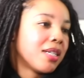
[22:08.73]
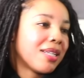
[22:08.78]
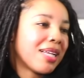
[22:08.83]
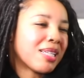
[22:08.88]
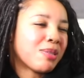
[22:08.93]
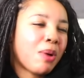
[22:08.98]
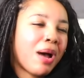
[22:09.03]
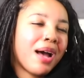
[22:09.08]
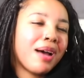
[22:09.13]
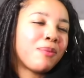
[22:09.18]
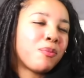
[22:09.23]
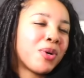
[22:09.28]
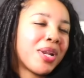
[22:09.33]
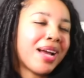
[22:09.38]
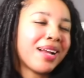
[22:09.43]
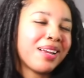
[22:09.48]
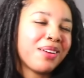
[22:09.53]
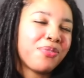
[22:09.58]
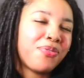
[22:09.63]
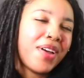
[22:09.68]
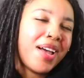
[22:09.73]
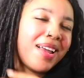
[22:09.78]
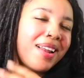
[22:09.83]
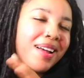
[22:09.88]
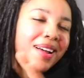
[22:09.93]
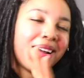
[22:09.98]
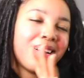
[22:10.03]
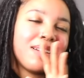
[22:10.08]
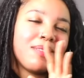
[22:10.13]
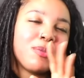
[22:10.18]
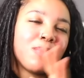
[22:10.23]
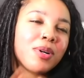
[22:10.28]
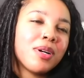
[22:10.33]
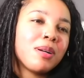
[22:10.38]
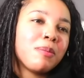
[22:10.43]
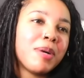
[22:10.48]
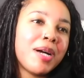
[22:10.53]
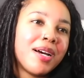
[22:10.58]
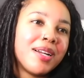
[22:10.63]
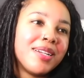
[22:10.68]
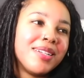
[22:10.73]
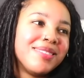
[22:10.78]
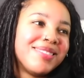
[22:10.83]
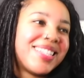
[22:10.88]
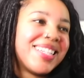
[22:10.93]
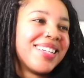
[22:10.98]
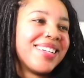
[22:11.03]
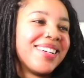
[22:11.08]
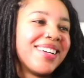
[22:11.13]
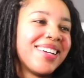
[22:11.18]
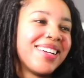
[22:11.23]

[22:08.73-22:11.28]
That's why when I get fat, I ain't even worried about it.